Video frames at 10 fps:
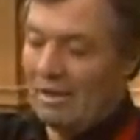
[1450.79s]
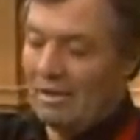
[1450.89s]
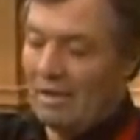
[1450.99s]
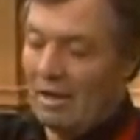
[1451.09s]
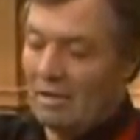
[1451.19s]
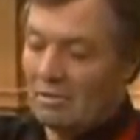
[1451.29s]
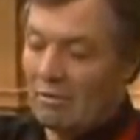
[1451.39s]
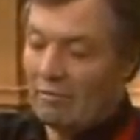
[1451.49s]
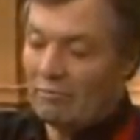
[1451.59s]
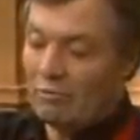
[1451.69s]
Nice,
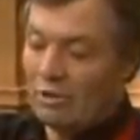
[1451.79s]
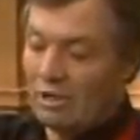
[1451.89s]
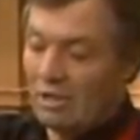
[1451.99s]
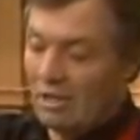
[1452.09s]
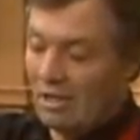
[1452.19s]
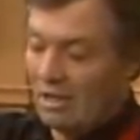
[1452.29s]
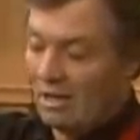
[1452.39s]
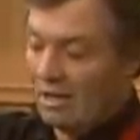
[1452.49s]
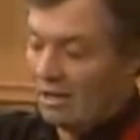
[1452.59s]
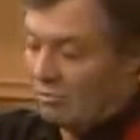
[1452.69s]
fruity,
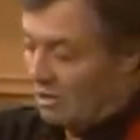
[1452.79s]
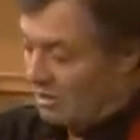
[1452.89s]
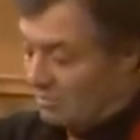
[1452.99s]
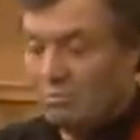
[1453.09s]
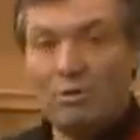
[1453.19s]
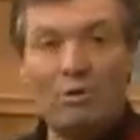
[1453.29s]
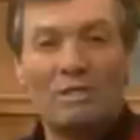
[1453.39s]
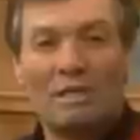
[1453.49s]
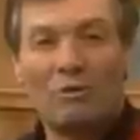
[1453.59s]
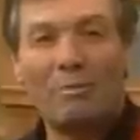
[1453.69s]
crisp, you know,
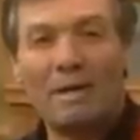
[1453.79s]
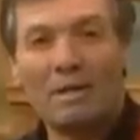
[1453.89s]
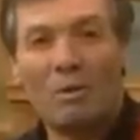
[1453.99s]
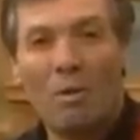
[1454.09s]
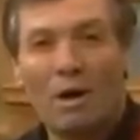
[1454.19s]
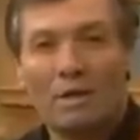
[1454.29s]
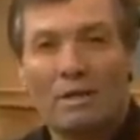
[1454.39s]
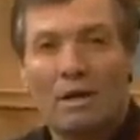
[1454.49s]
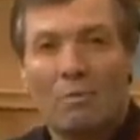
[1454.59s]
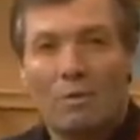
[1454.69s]
it's aromatic
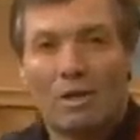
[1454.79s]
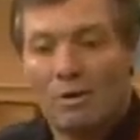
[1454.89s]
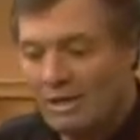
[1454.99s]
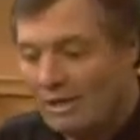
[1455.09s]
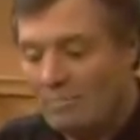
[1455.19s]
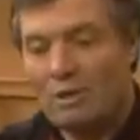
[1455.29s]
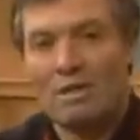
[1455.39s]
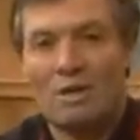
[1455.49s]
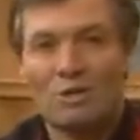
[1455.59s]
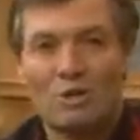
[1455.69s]
wine without any
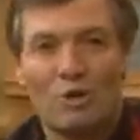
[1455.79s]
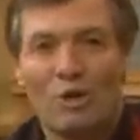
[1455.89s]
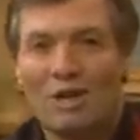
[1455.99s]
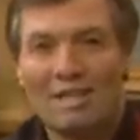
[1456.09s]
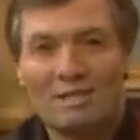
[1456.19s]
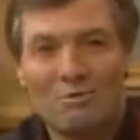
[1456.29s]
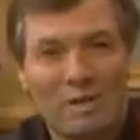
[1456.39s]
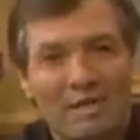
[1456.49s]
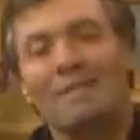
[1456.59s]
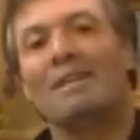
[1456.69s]
pretension. It's
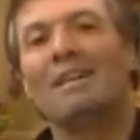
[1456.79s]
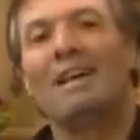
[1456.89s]
great.